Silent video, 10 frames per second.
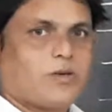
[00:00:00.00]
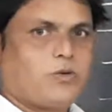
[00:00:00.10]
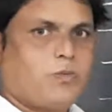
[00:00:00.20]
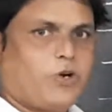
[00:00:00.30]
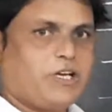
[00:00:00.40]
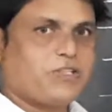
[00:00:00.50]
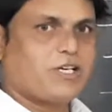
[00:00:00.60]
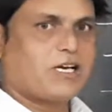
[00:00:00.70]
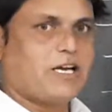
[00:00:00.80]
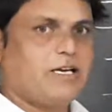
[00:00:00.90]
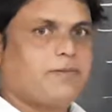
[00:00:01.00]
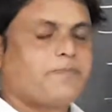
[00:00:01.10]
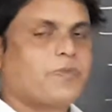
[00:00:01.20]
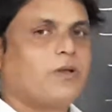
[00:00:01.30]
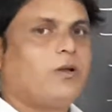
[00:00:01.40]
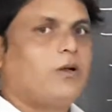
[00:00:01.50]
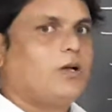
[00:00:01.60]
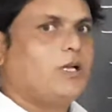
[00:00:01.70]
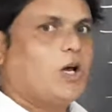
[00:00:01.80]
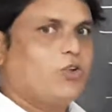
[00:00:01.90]
Good morning, children.
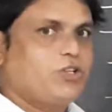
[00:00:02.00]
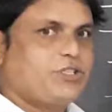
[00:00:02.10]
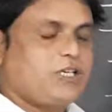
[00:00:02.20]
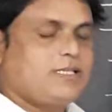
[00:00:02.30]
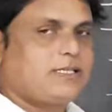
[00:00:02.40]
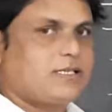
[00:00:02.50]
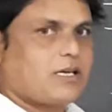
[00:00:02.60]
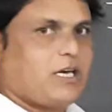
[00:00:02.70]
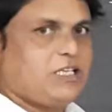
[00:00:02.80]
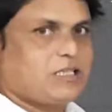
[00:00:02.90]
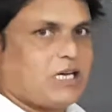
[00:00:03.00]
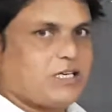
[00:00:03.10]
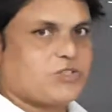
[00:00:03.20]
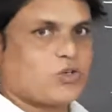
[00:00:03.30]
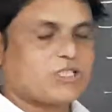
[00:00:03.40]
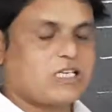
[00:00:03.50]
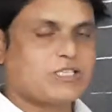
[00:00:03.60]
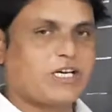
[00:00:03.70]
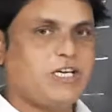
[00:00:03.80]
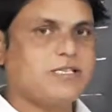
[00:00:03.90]
Now this is 8th class social
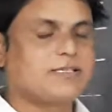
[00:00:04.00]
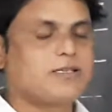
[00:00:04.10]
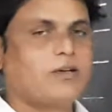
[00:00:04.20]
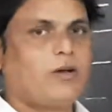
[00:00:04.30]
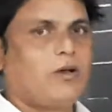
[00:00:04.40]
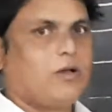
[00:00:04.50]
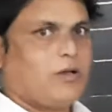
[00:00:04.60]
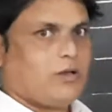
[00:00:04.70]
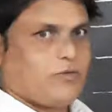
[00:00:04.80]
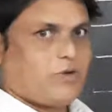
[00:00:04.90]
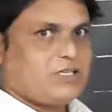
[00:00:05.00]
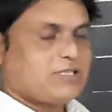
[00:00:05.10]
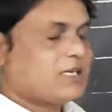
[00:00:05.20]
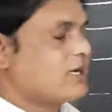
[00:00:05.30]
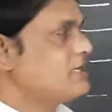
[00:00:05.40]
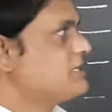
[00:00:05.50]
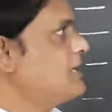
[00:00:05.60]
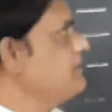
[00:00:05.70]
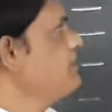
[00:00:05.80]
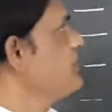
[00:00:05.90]
studies. What is the
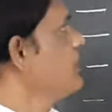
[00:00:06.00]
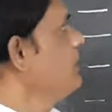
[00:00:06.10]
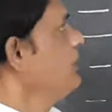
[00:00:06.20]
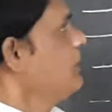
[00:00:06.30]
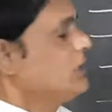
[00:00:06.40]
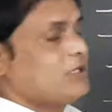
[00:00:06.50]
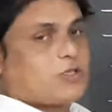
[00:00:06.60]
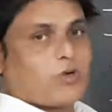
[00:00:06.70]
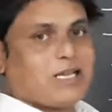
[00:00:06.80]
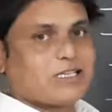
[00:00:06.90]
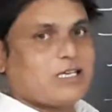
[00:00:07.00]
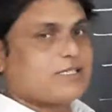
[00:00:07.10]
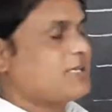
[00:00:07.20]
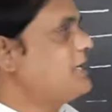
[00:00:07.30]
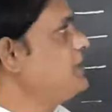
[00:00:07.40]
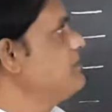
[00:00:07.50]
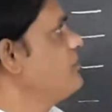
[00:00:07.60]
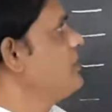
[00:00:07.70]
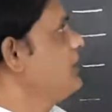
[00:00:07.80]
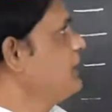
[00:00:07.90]
lesson? The 12th lesson,
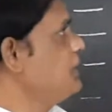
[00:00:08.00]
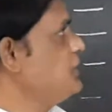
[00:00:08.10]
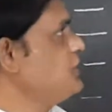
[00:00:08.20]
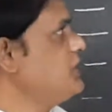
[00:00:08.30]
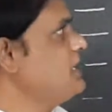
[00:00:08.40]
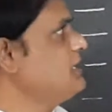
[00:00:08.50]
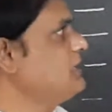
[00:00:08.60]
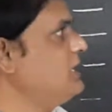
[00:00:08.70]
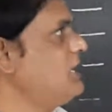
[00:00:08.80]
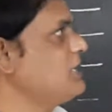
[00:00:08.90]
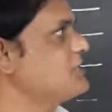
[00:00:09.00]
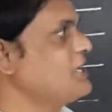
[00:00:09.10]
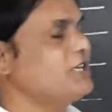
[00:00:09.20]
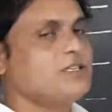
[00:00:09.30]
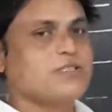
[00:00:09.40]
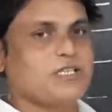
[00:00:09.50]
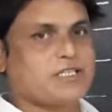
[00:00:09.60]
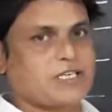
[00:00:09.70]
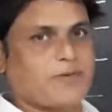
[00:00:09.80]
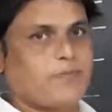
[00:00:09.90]
Indian election
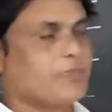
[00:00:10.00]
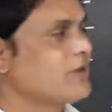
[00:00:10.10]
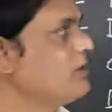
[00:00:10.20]
system.